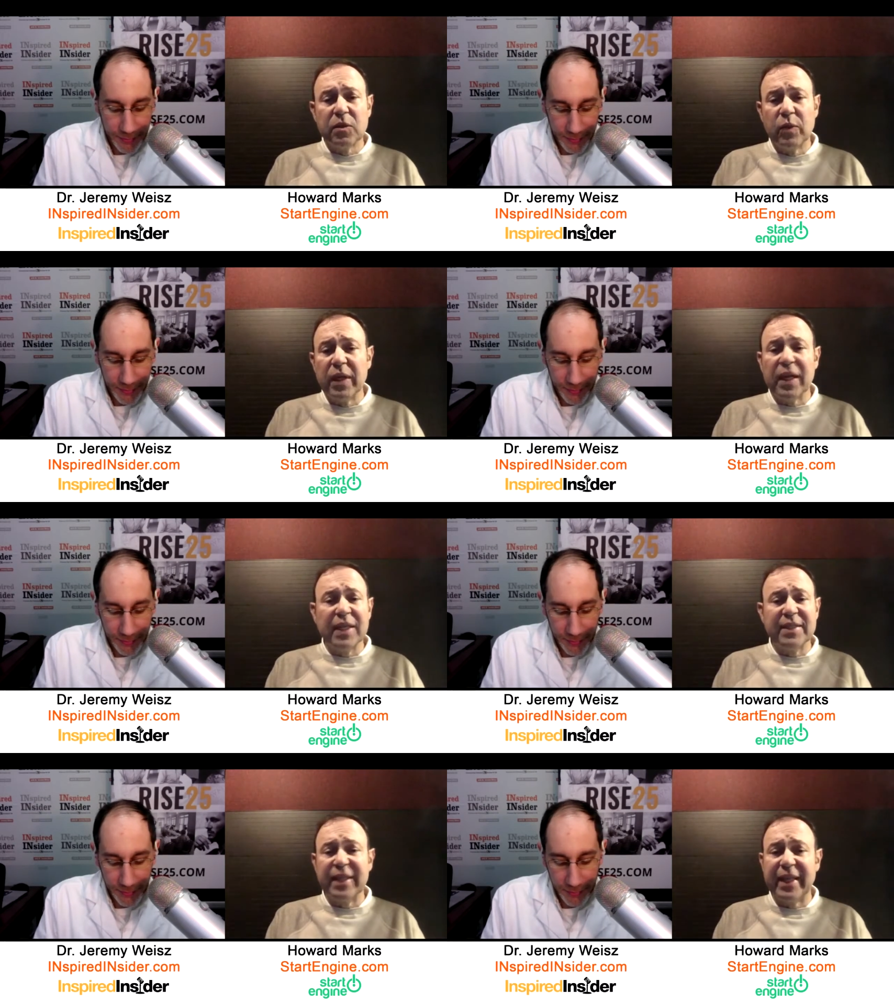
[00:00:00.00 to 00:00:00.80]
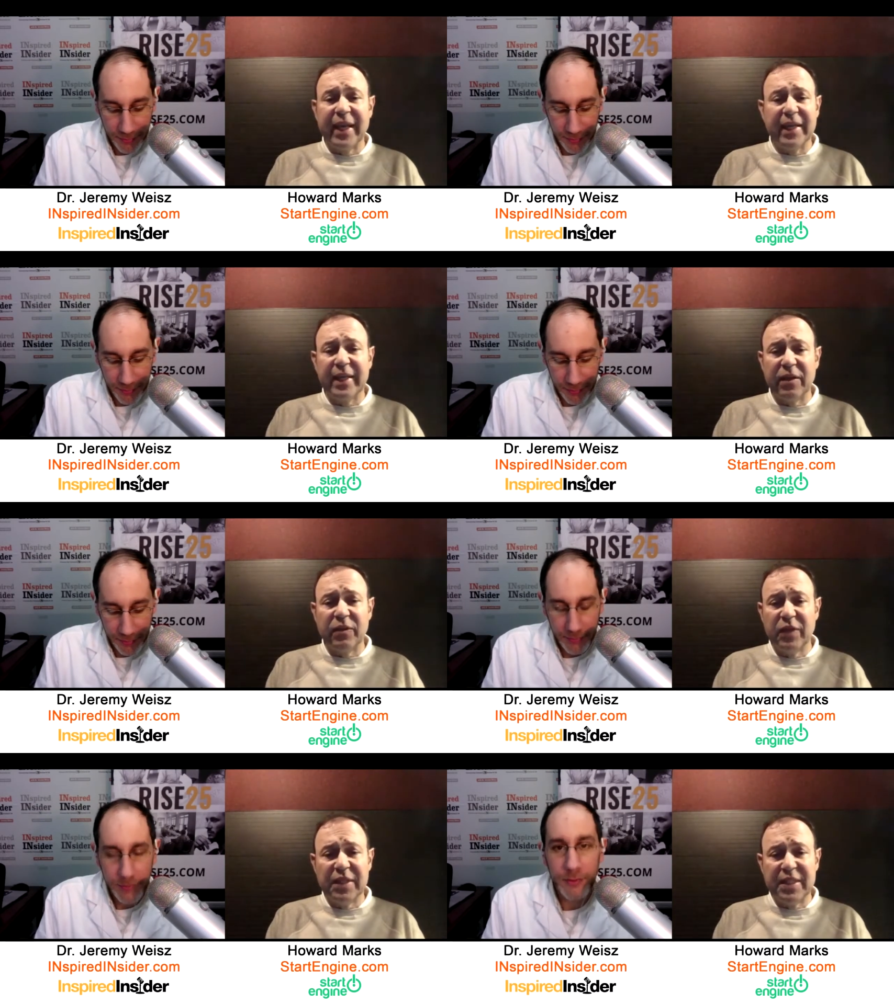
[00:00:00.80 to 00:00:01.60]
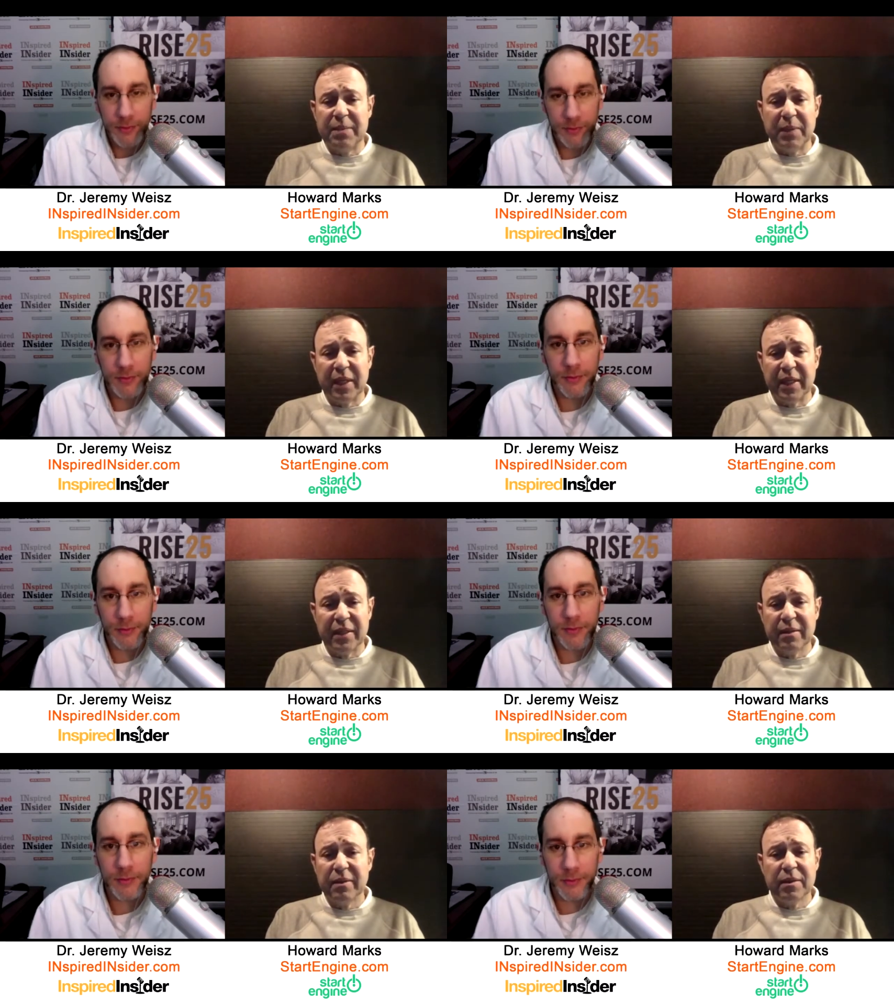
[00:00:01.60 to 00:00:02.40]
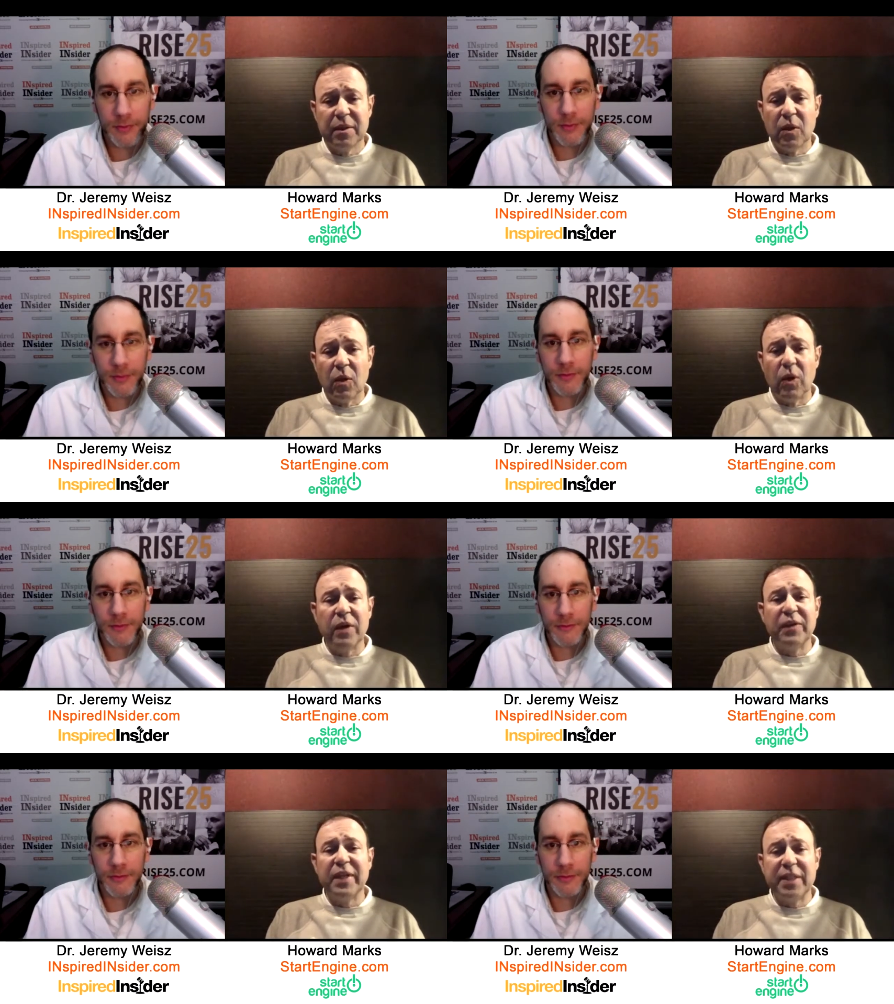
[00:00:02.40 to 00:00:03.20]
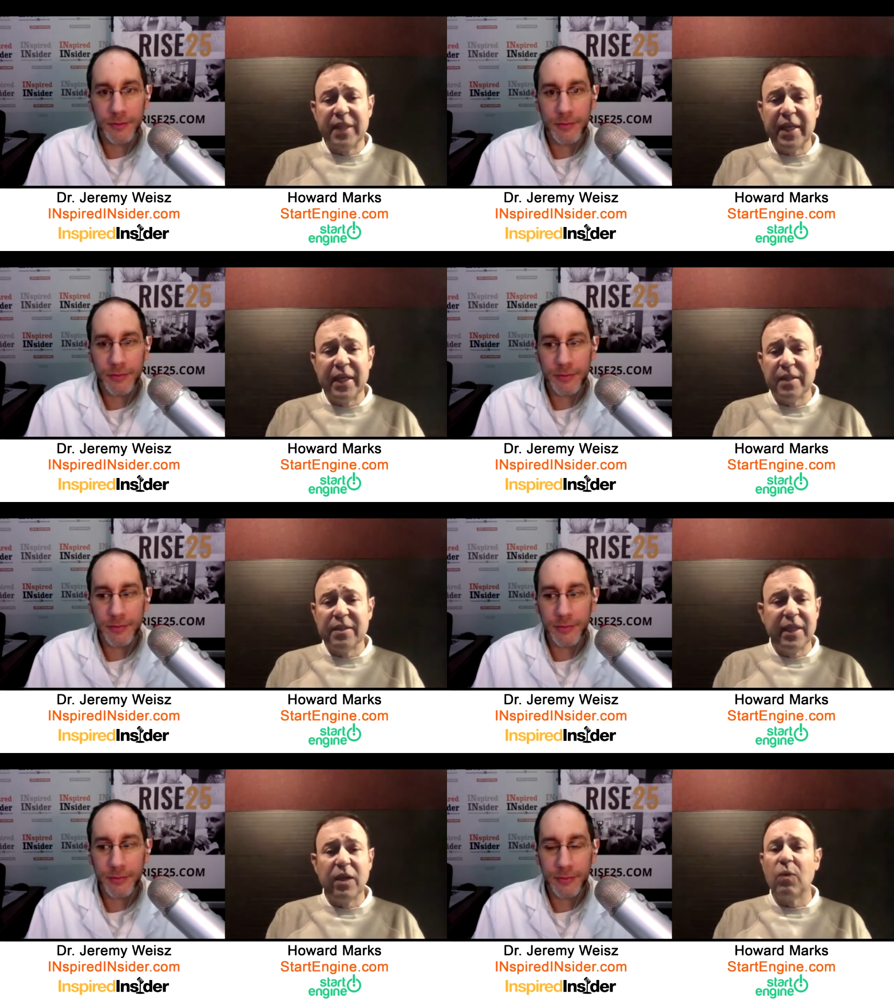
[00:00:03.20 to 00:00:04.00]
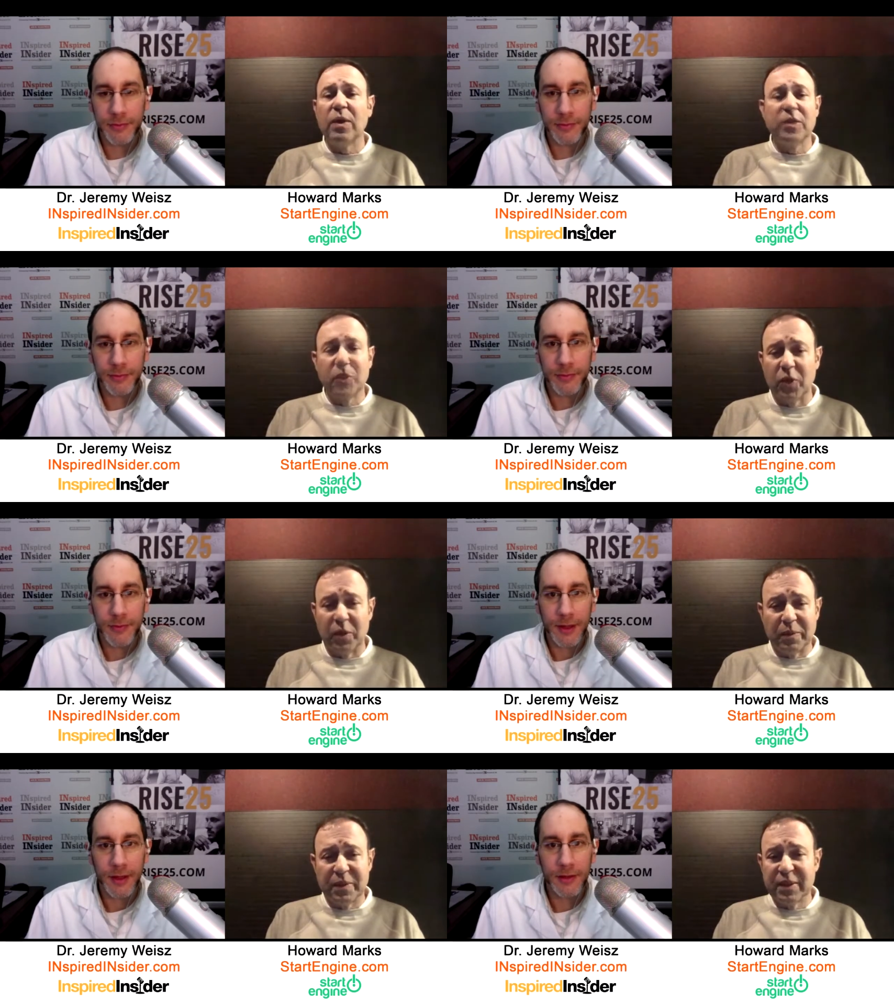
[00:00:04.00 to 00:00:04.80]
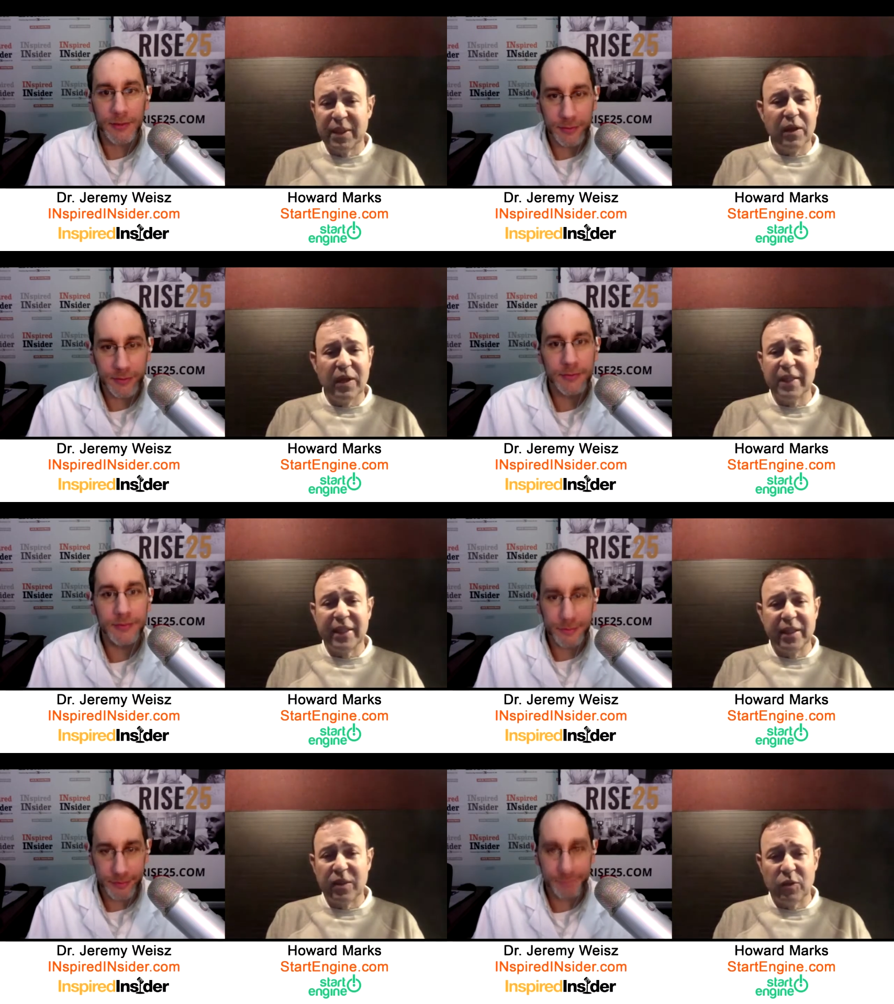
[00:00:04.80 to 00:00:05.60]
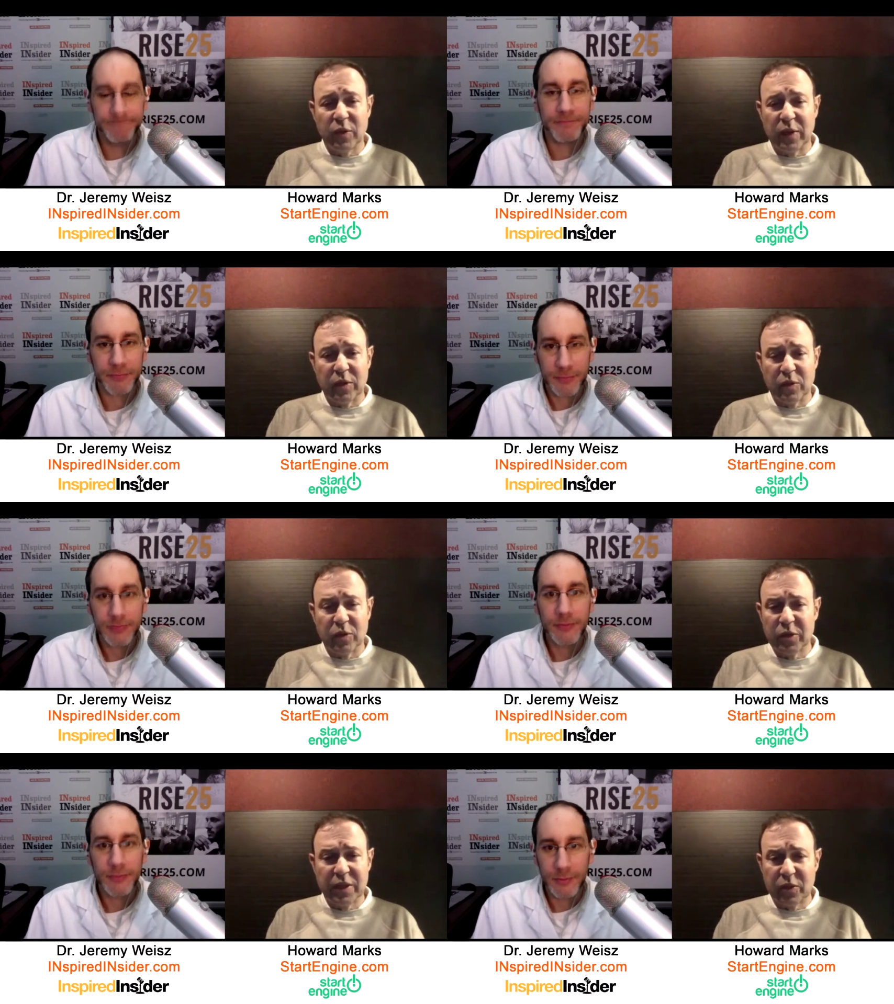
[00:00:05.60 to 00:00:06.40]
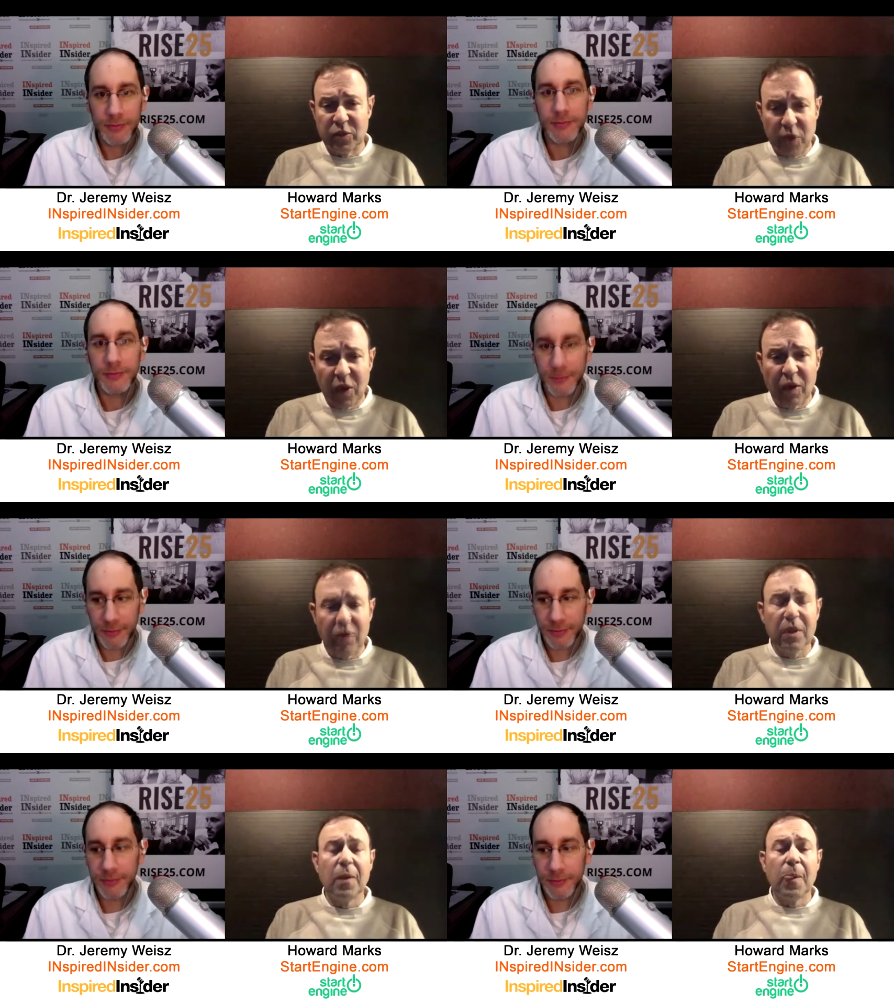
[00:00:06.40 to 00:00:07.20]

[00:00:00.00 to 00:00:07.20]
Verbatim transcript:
Speaker 1: realize they can't get V C money, or if they did, they don't want the terms. They don't like the idea of losing control.